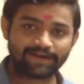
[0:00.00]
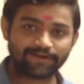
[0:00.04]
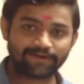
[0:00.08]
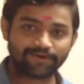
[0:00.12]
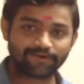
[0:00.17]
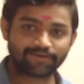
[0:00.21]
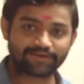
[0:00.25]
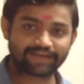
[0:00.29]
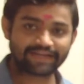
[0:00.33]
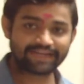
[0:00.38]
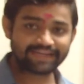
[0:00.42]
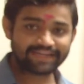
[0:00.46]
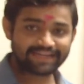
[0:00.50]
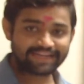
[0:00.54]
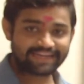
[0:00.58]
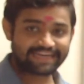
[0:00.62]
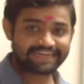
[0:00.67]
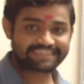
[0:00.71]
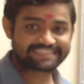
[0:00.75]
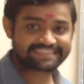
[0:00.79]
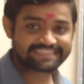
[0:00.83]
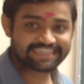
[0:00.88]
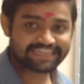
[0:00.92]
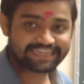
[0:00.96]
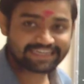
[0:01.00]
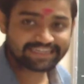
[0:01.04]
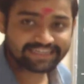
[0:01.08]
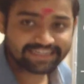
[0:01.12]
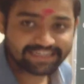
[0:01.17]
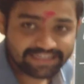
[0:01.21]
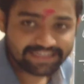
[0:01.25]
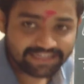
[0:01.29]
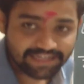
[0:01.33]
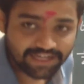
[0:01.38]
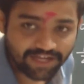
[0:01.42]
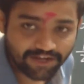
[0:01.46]
Okay, let's check.
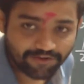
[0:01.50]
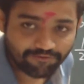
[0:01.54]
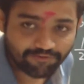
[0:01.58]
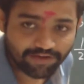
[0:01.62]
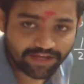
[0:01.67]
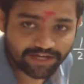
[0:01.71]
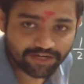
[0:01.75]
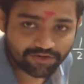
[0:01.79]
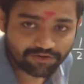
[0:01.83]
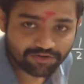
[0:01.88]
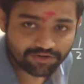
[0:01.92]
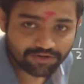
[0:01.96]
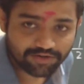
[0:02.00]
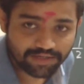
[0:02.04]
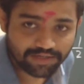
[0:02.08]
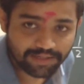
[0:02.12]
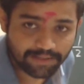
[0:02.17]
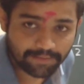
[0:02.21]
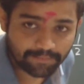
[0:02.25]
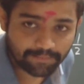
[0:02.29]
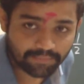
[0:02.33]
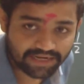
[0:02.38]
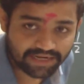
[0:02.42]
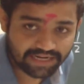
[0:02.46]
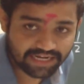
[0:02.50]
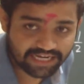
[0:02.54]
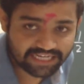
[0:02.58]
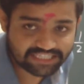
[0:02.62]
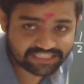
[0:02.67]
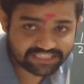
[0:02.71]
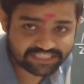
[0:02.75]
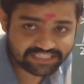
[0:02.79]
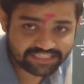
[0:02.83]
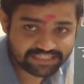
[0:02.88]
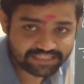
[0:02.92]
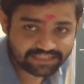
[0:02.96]
Very good.
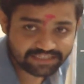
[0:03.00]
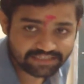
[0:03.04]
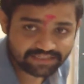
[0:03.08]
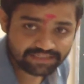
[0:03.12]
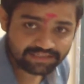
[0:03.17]
Prakash.